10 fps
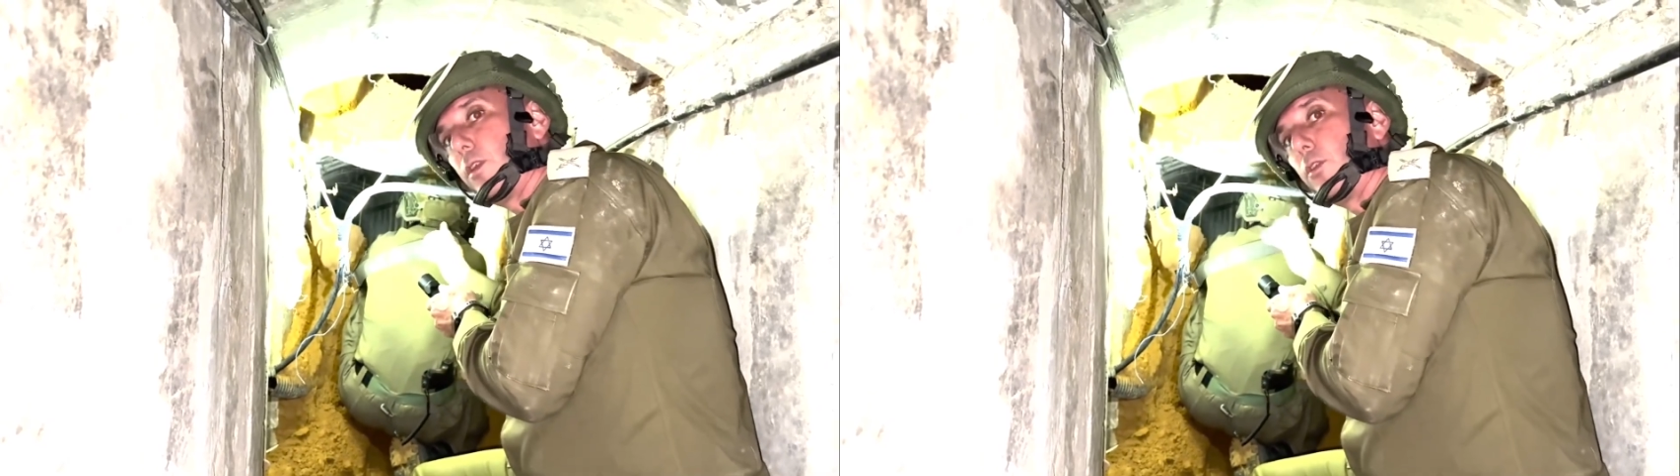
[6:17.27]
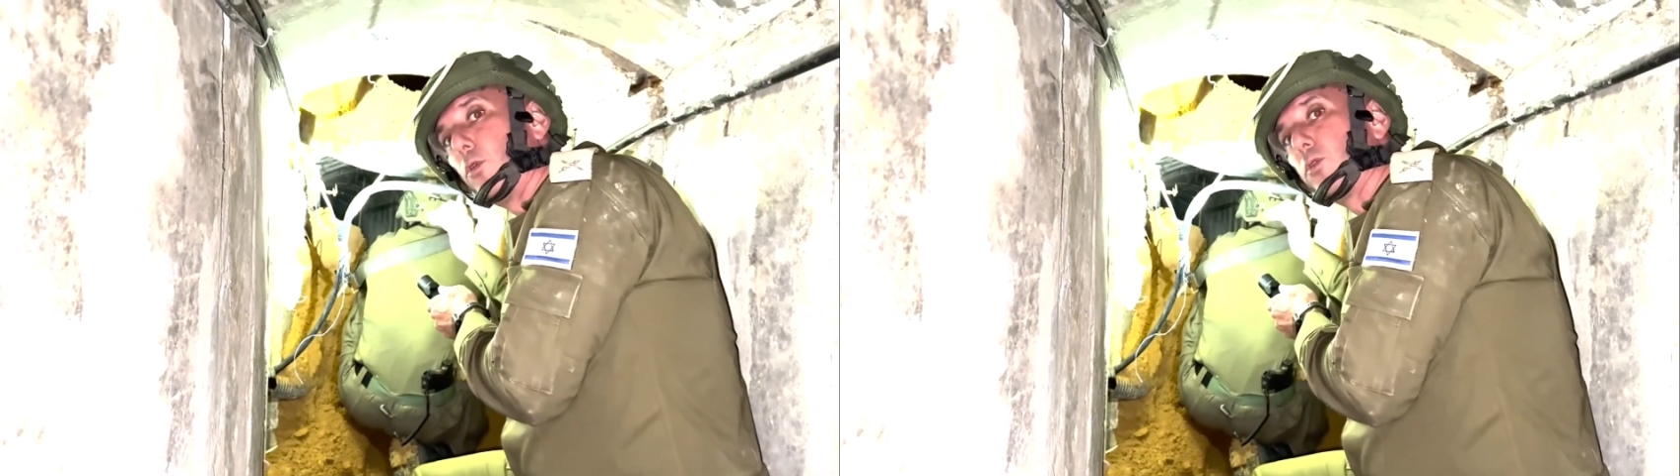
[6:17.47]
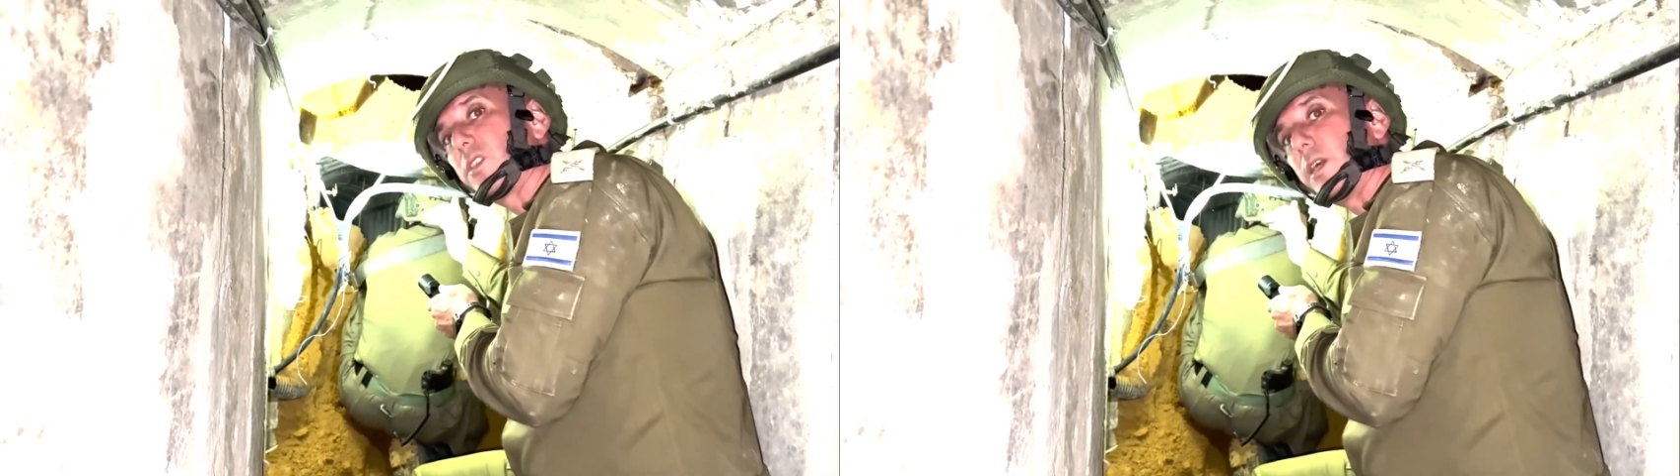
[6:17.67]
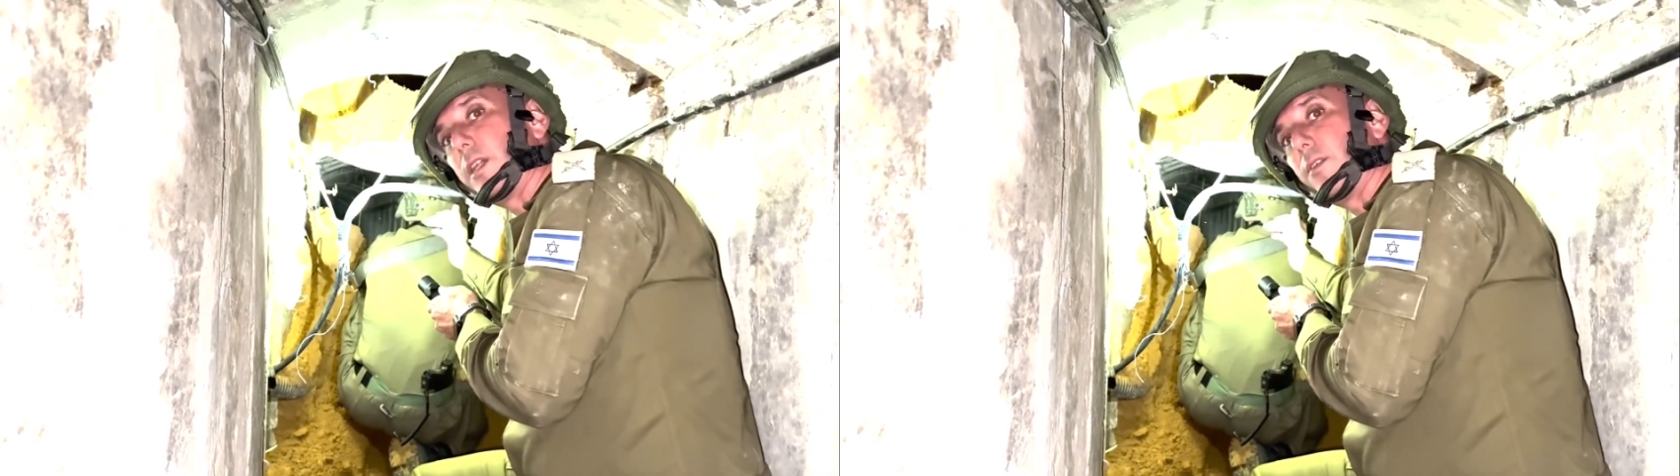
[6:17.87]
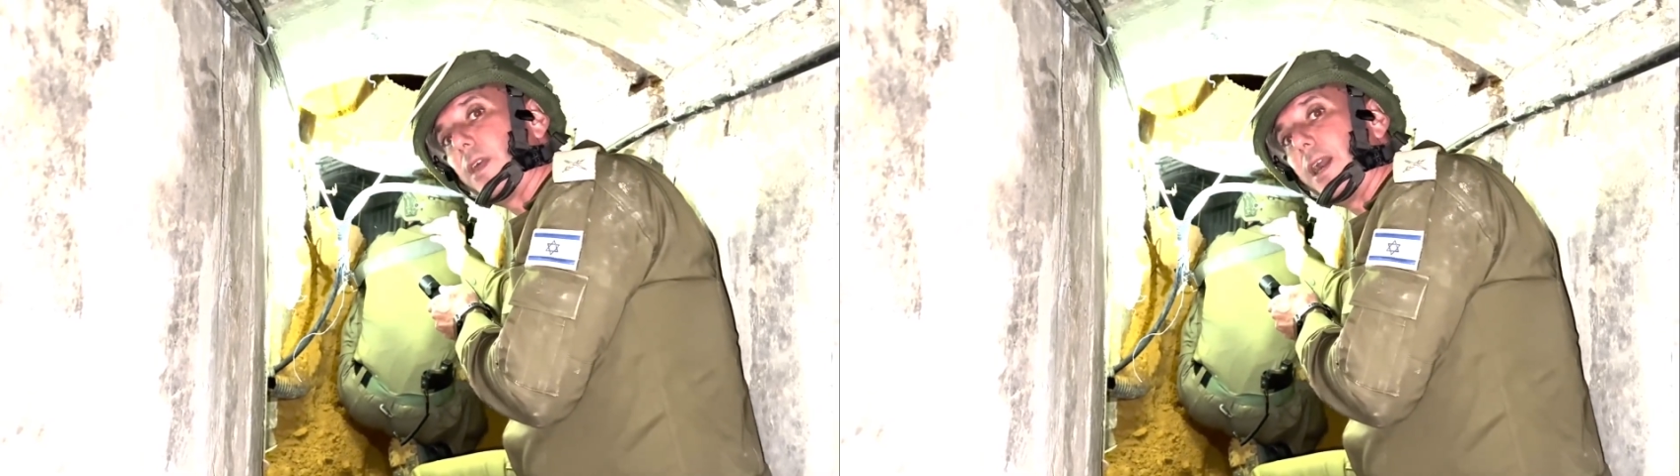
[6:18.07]
the north
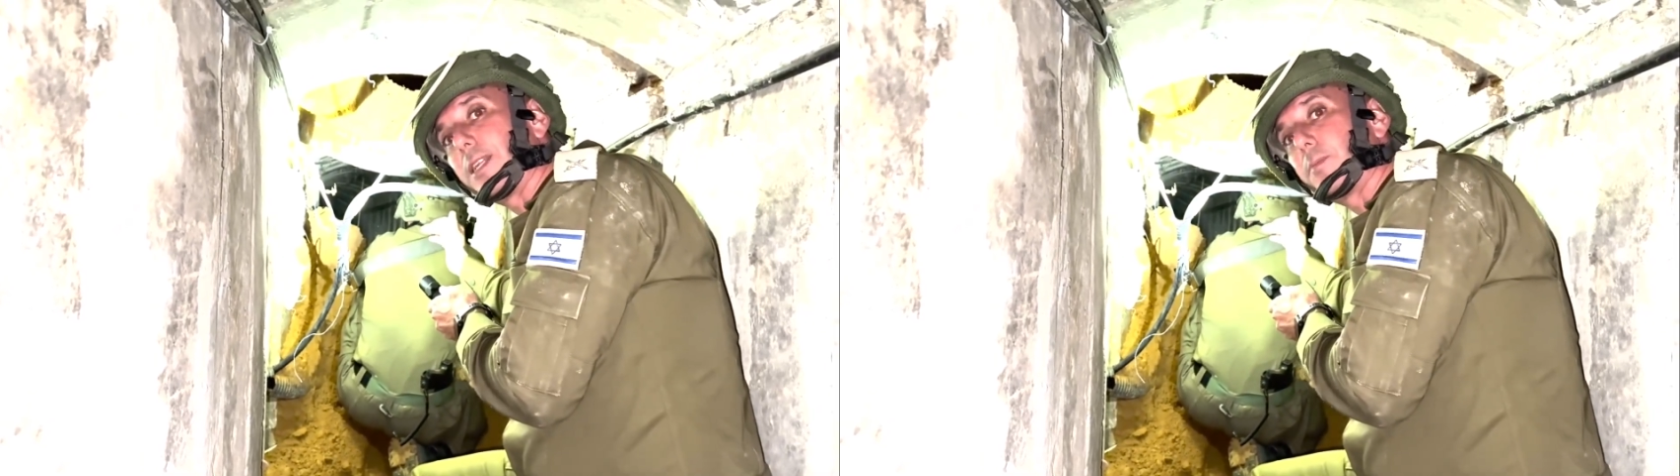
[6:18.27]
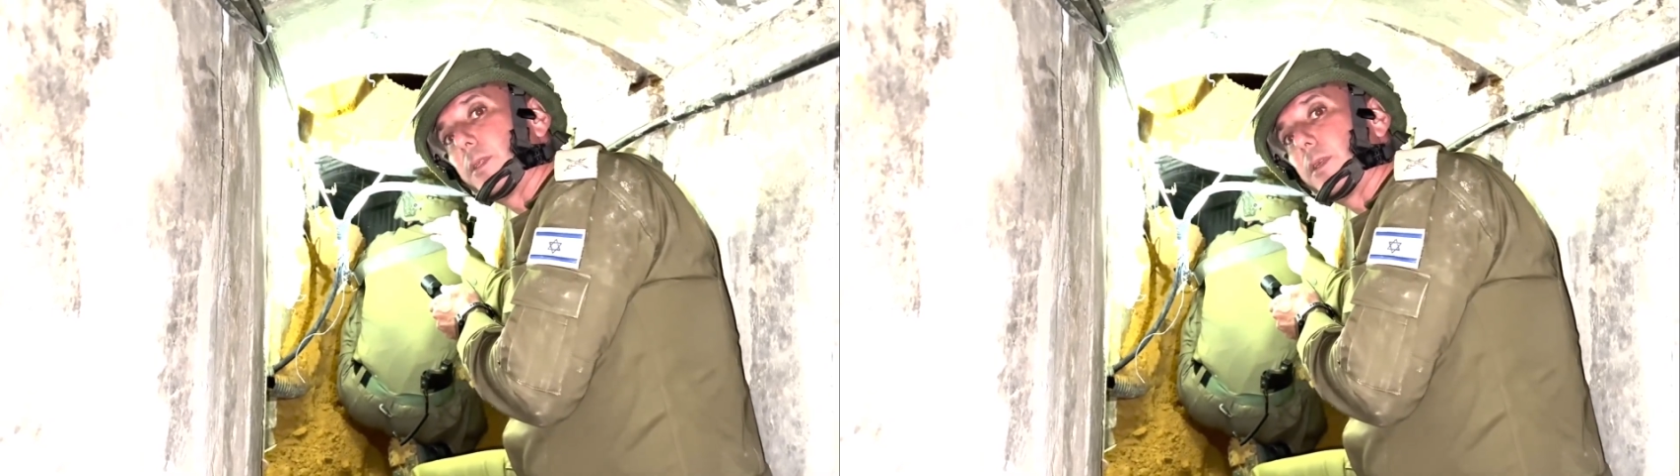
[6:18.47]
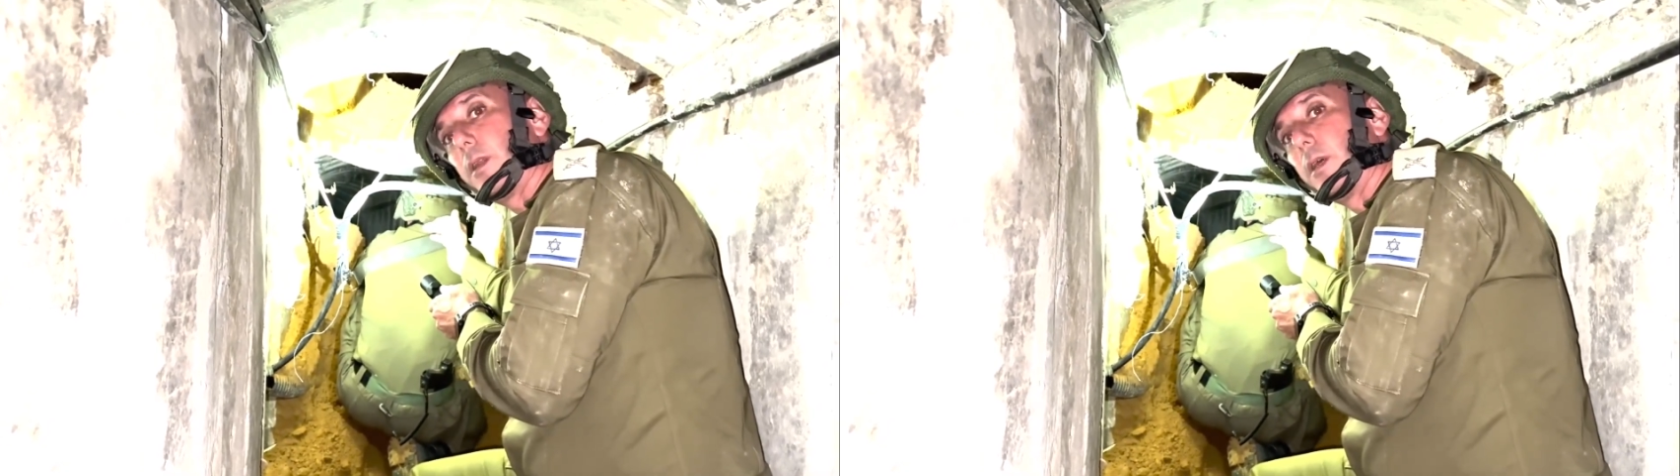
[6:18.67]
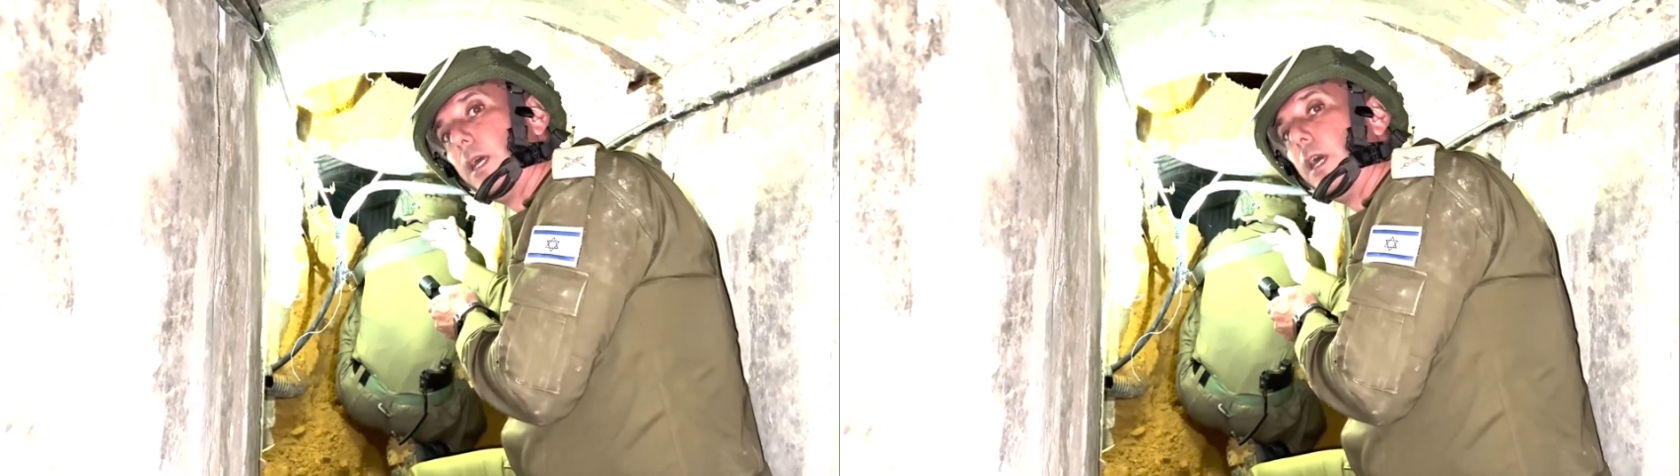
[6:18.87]
side of the hospital,